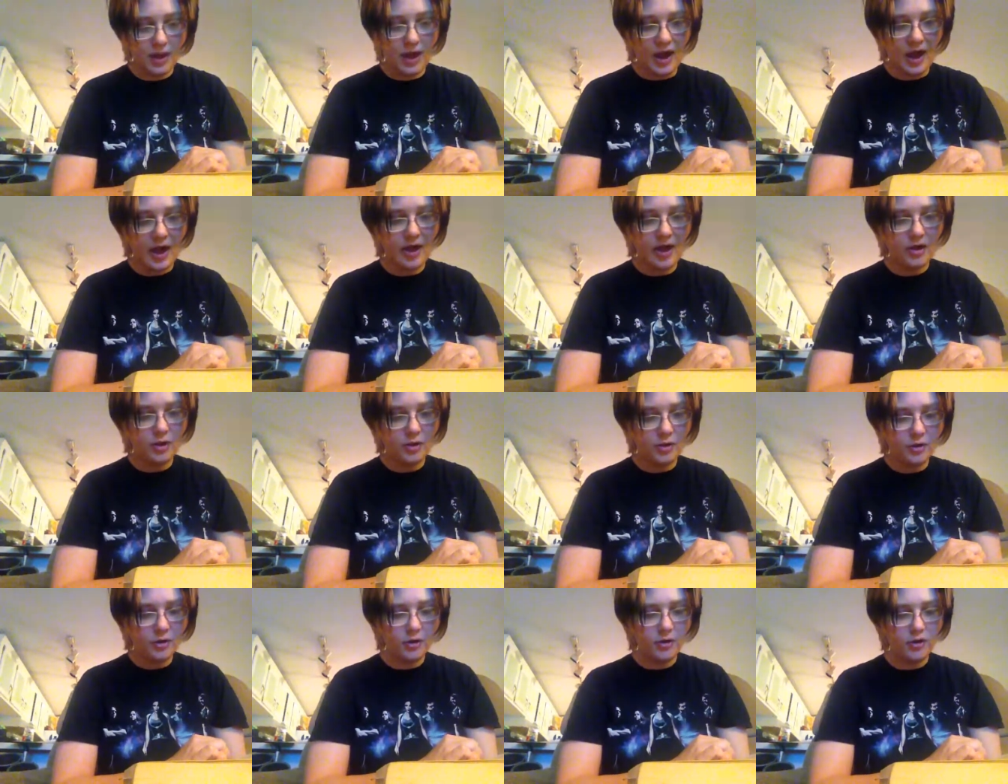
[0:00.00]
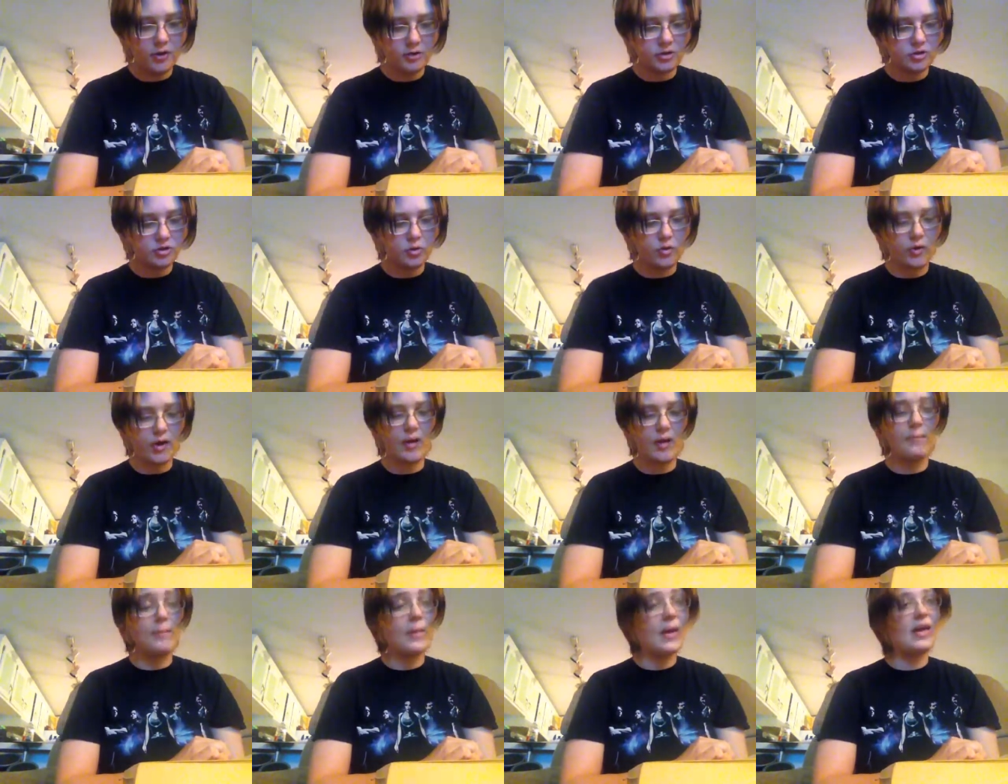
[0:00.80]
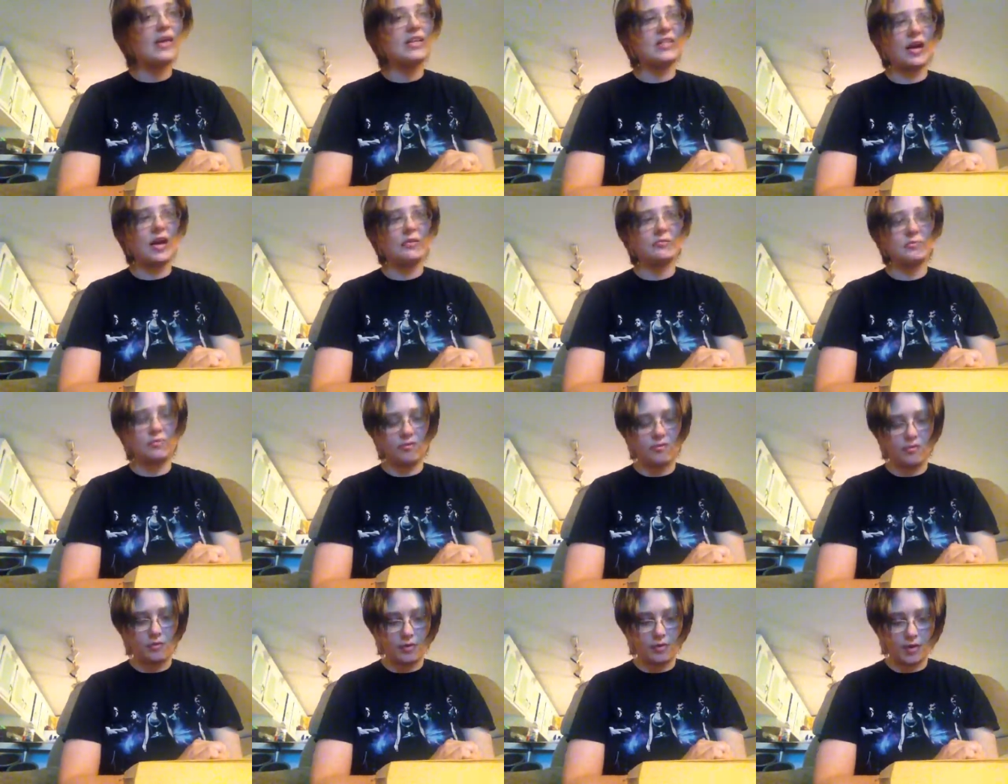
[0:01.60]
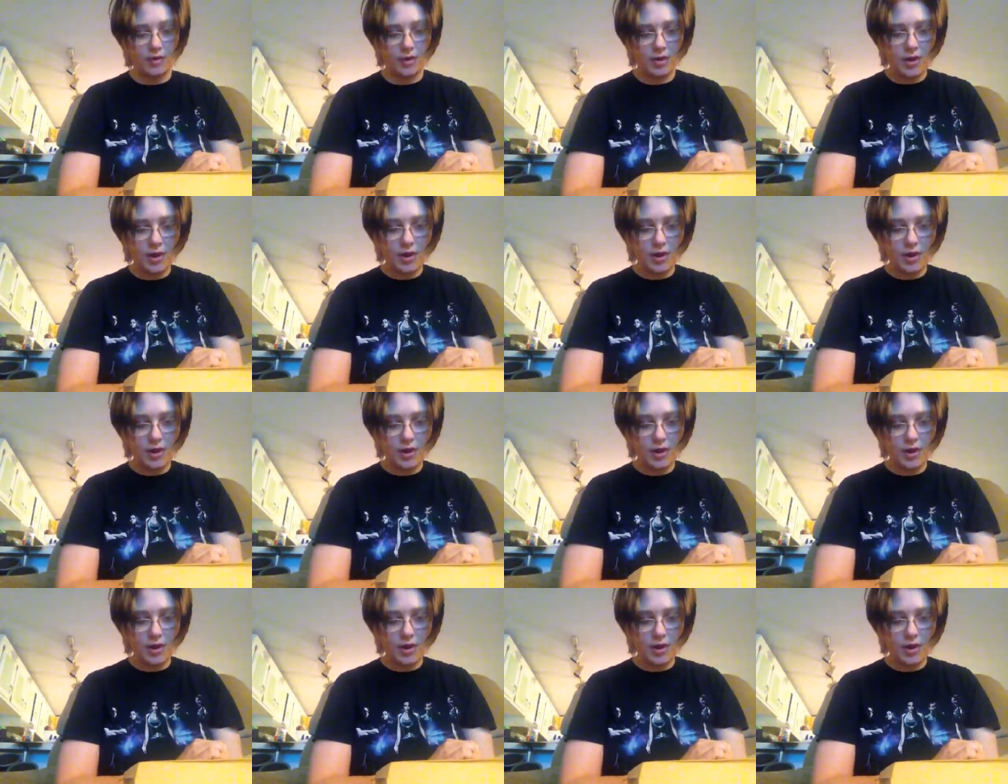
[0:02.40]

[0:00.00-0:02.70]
I had heard her story many times before,